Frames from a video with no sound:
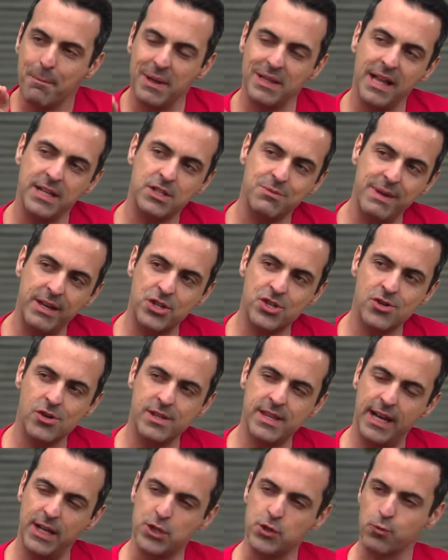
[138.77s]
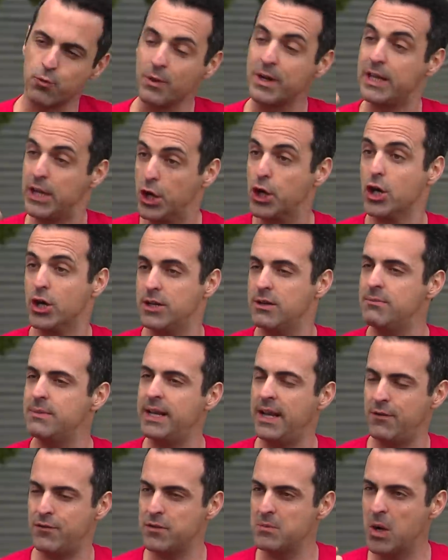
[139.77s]
But let's make sure that it's really good,
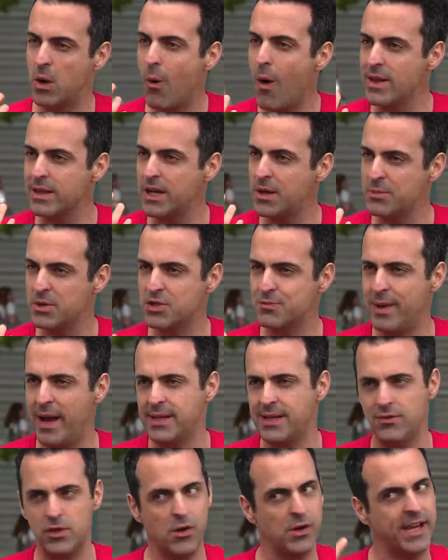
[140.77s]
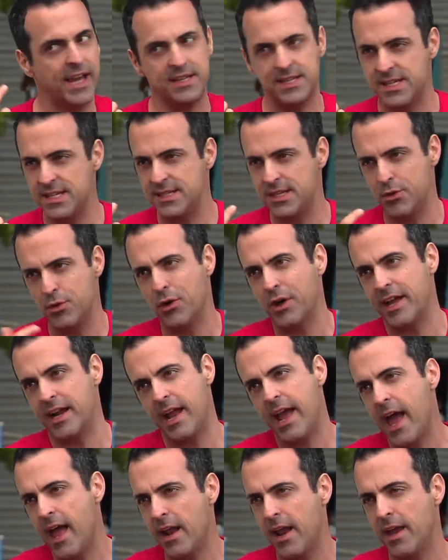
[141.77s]
meaning from a quality perspective, you don't get dizzy, you don't
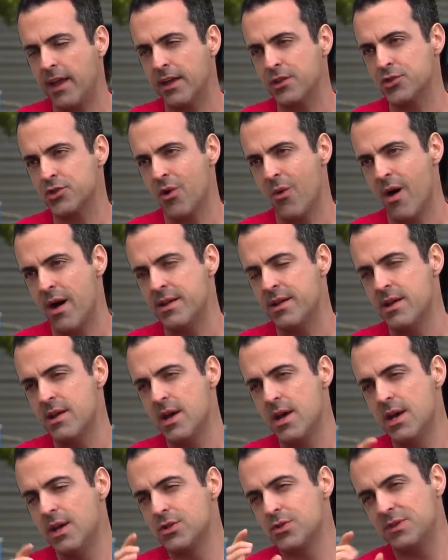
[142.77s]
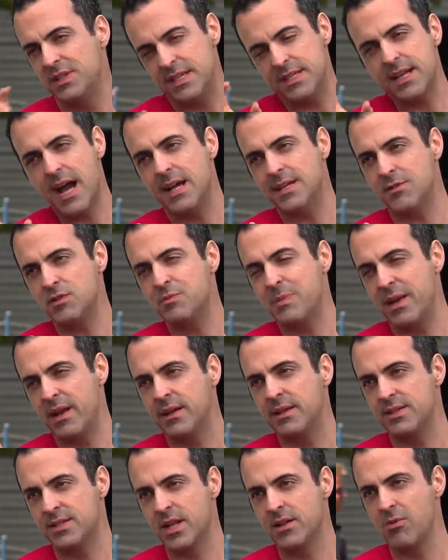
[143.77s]
get a headache, and so on. So these guys have spent
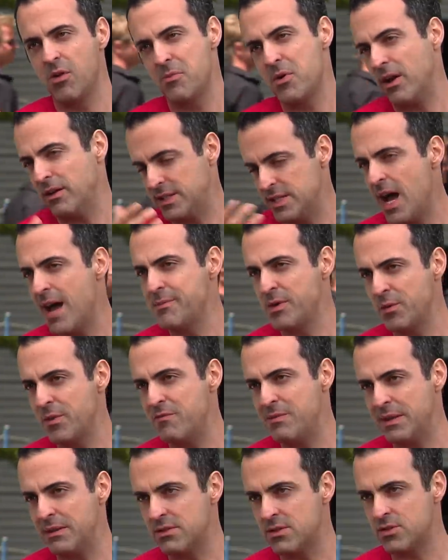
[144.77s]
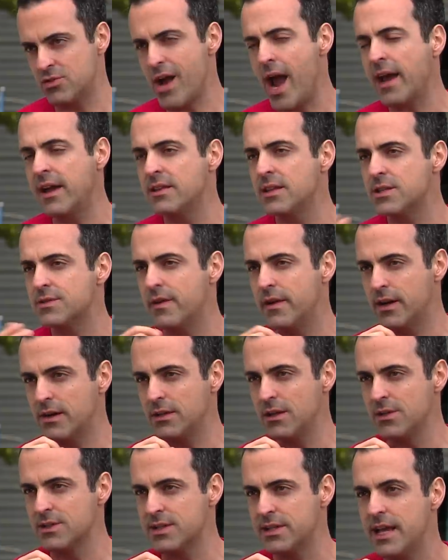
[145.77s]
a considerable amount of time, and we've been tracking this very
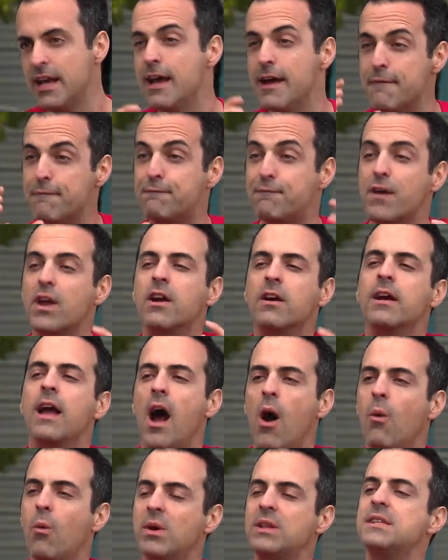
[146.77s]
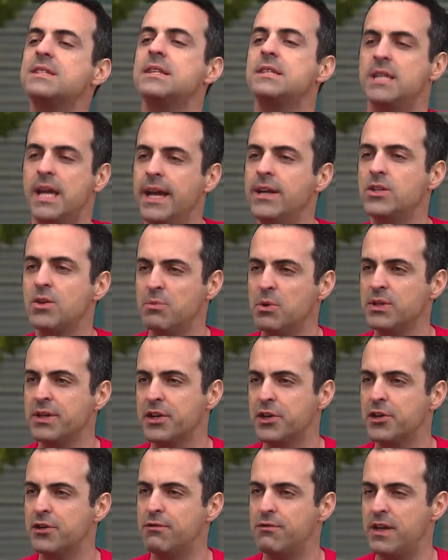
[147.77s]
closely, figuring out what does it take to
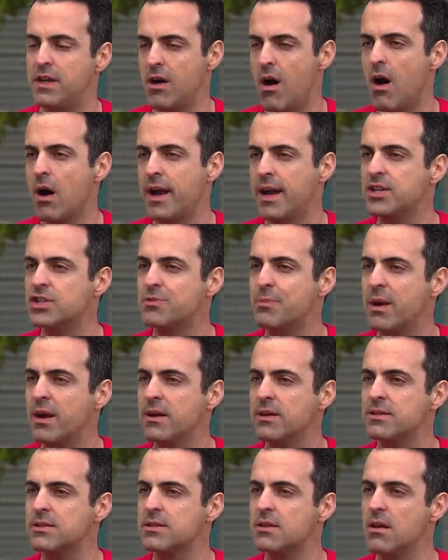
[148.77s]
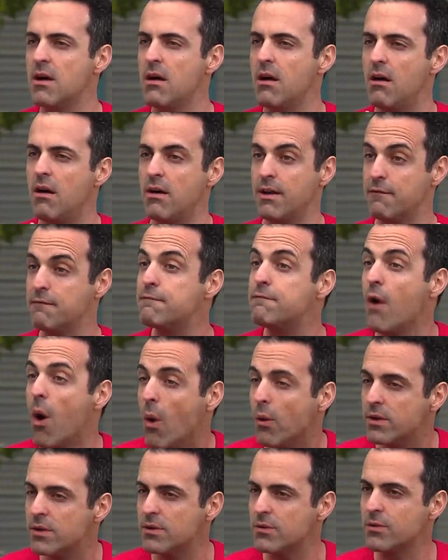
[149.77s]
build a good V R experience on a
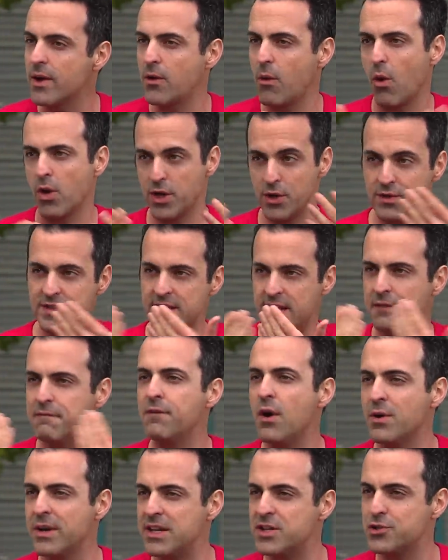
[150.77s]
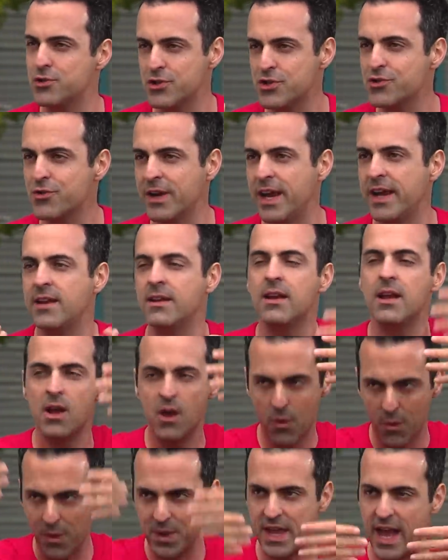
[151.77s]
phone, right? Mm-hmm. Or using a phone as your screen
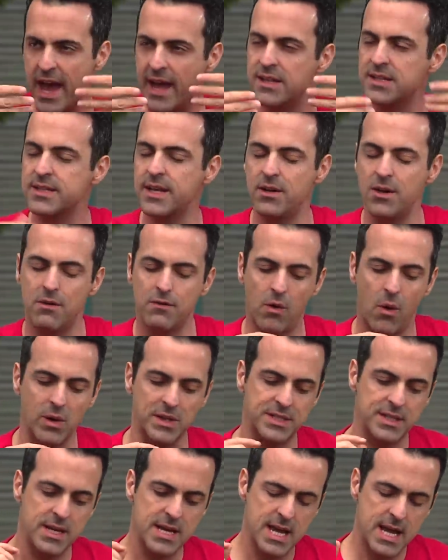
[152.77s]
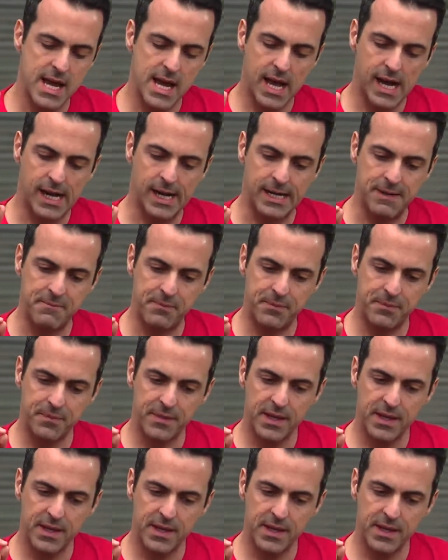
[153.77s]
with a headset, of course. Um,